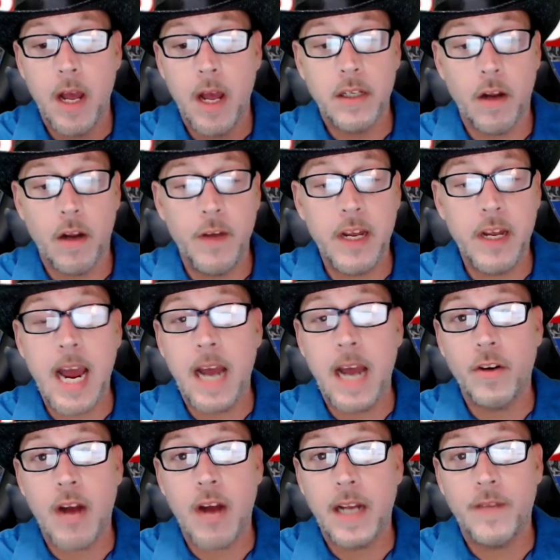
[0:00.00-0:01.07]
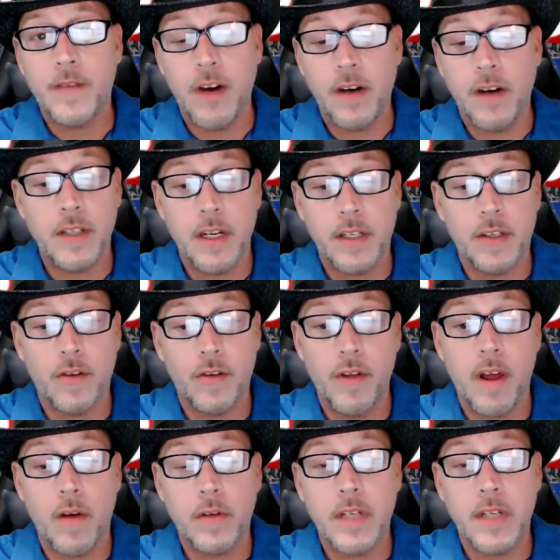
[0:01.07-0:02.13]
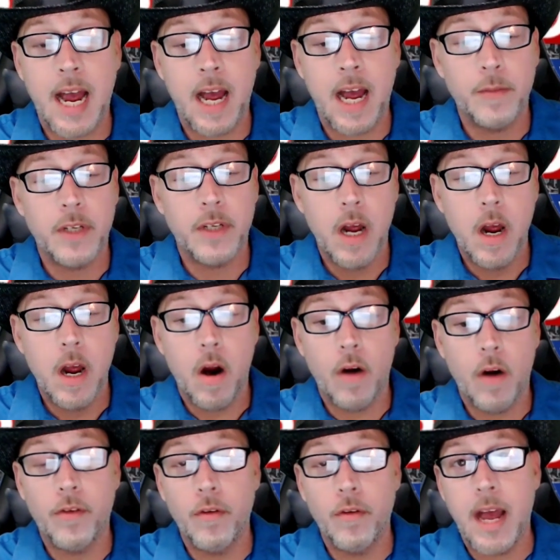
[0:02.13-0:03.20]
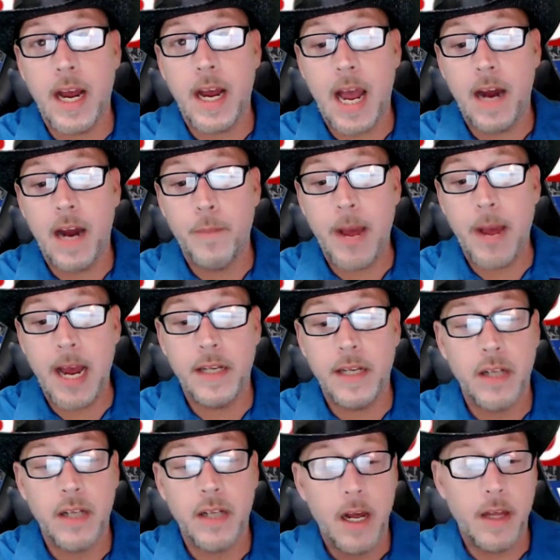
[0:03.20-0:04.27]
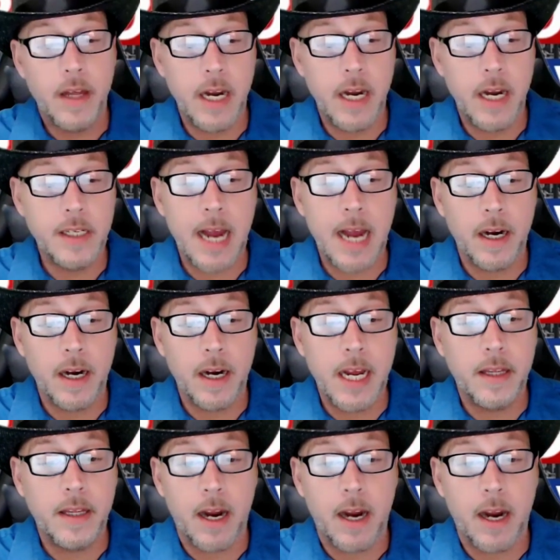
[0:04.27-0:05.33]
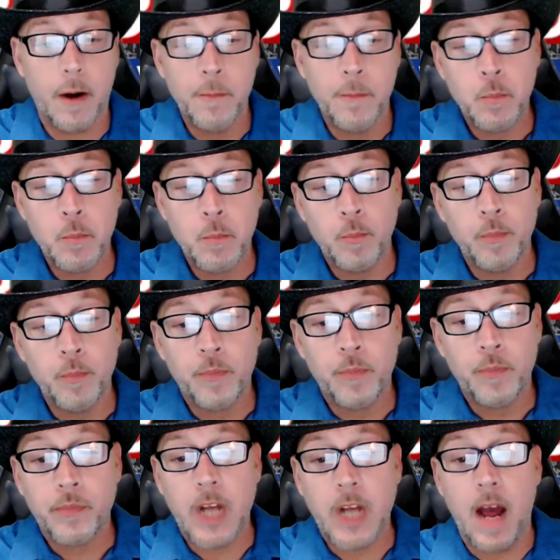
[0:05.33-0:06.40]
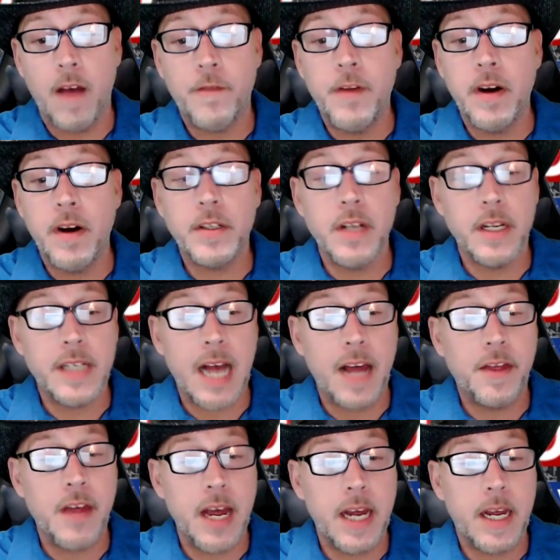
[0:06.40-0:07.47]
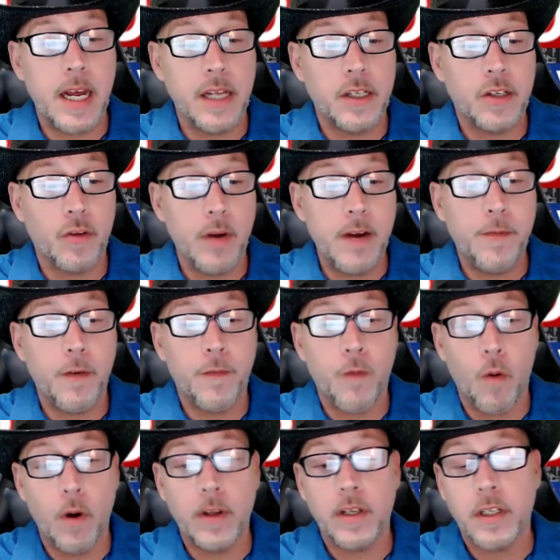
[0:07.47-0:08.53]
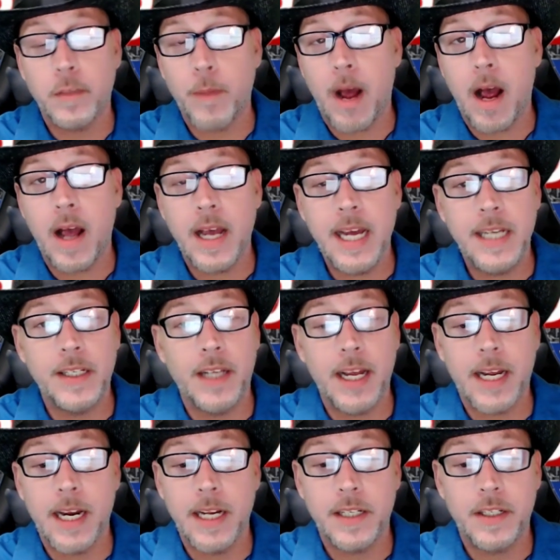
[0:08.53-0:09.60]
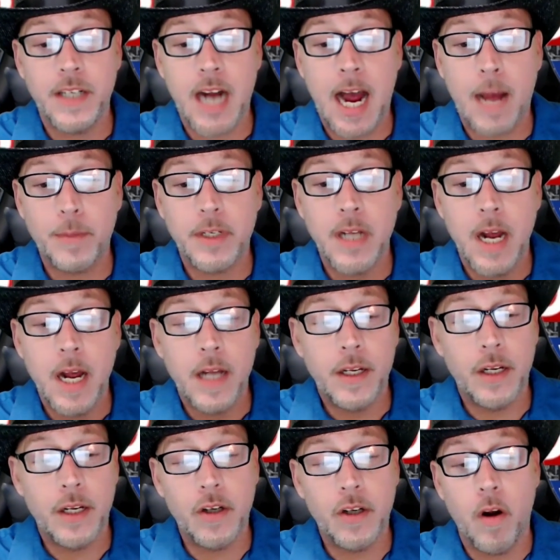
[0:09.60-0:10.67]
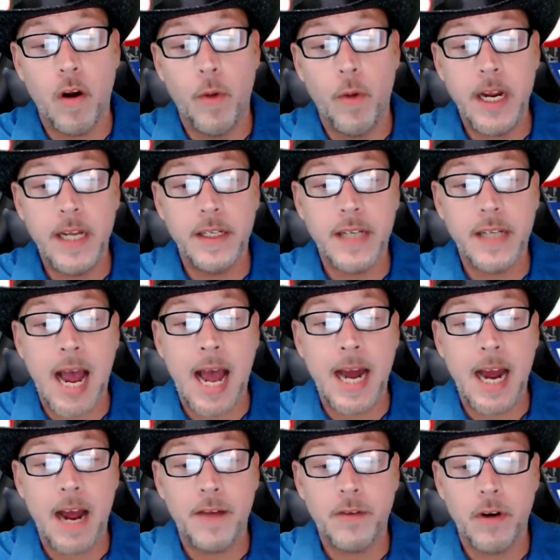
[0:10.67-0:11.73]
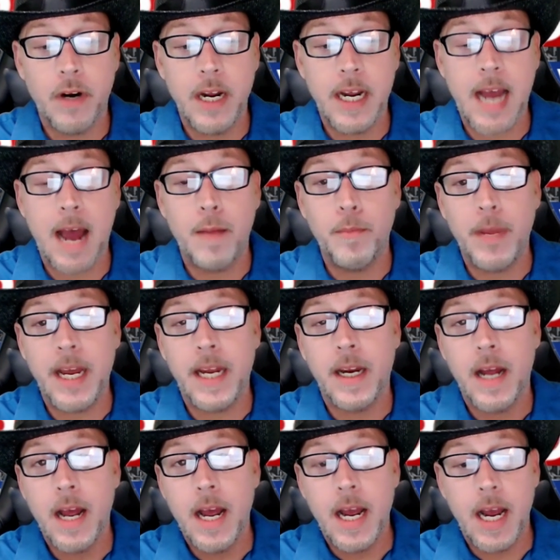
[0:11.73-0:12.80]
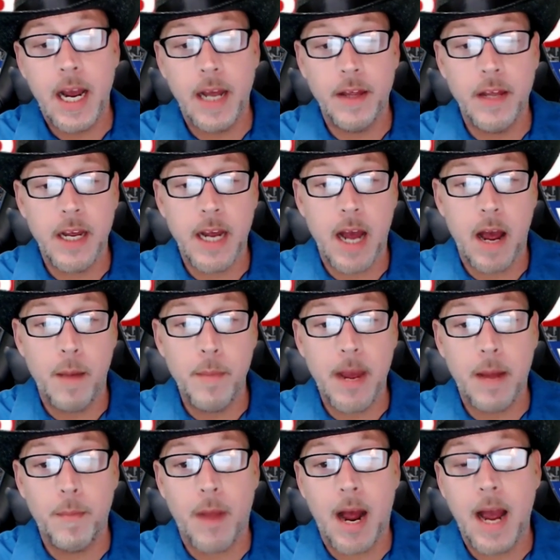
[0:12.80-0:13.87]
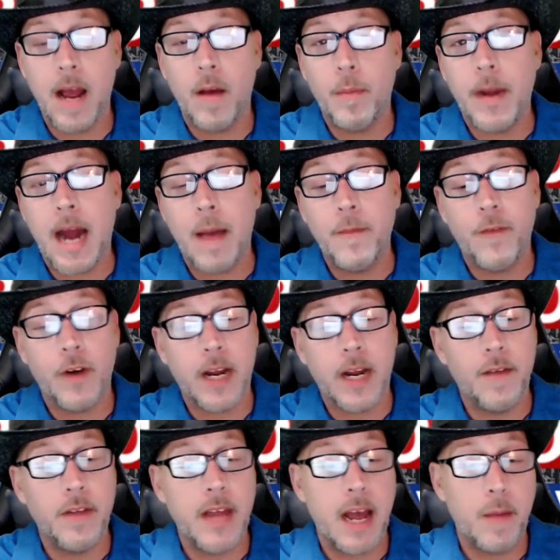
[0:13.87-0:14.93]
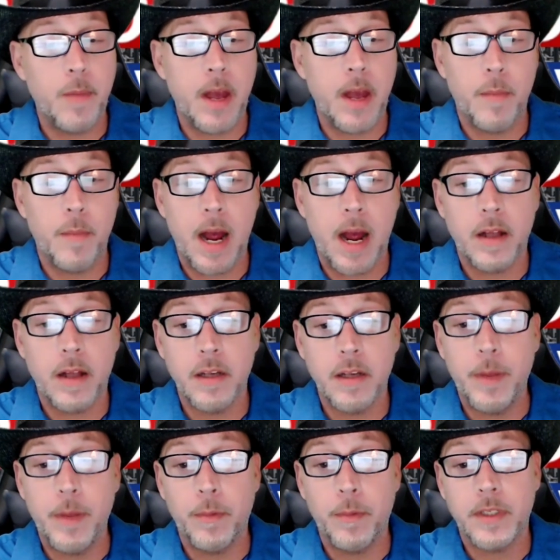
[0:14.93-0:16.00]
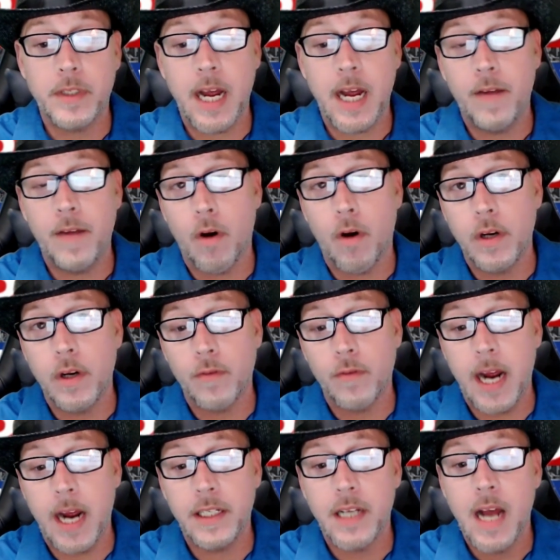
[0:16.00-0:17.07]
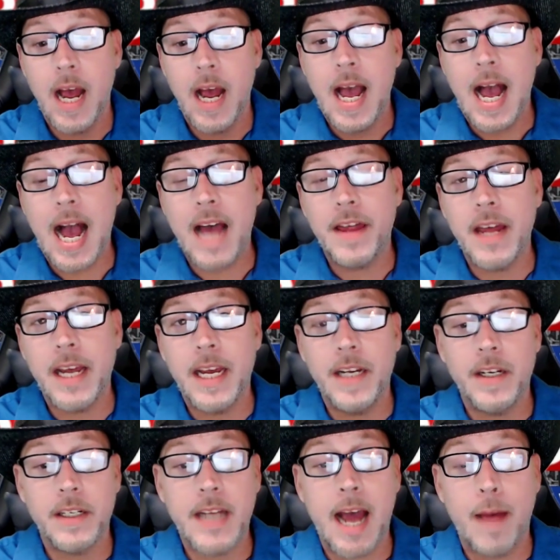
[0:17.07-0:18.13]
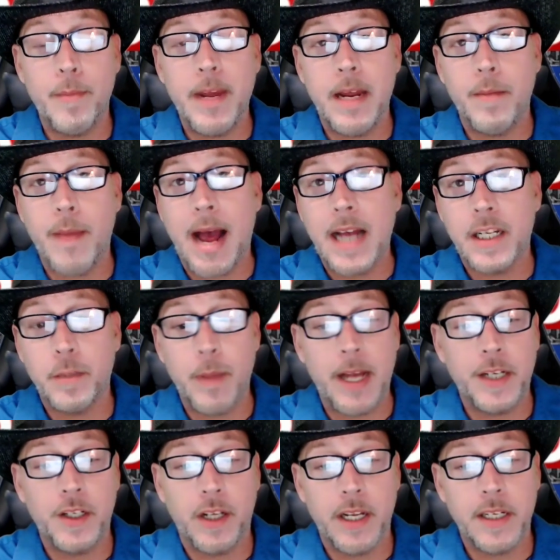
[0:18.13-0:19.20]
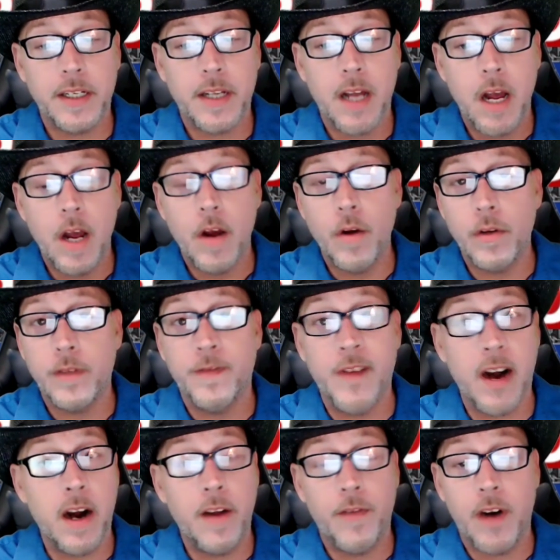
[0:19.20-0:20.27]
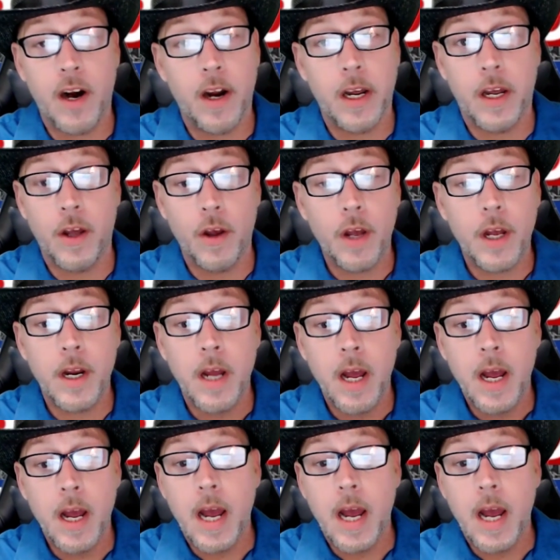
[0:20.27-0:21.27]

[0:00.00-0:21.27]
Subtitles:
So if he can't track Fierceness through those times or through that kind of pace, then he's not going to get there. Fierceness, I think, is 3 for 4 at the Spa. He's licking his chops to show him what he's got after he got beat in the Met Mile, but I'm forgiving that Met Mile. Some people say he rode his race. I think he just got beat by a specialist who's very, very good.